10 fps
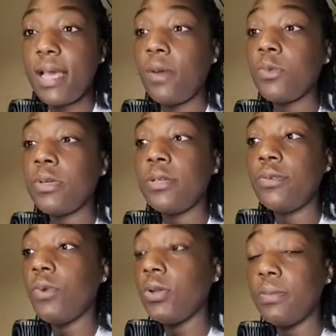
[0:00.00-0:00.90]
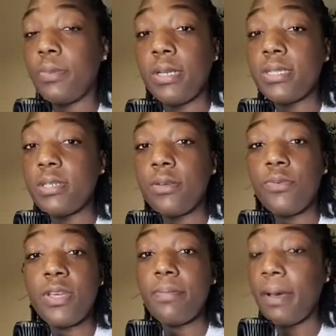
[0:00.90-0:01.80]
I would roll a blunt to
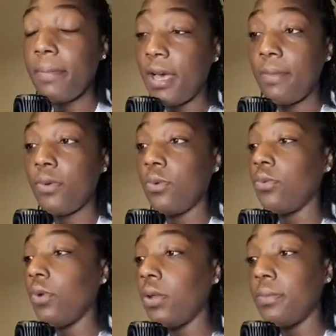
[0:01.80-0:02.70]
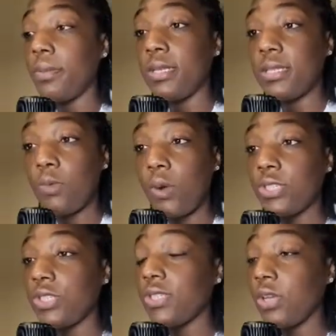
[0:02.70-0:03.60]
read my Bible, roll a blunt to
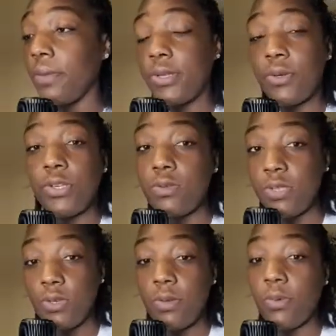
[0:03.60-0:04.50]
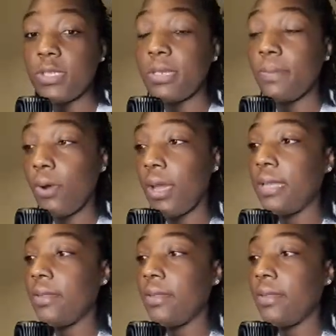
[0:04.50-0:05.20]
watch a sermon on YouTube or to pray.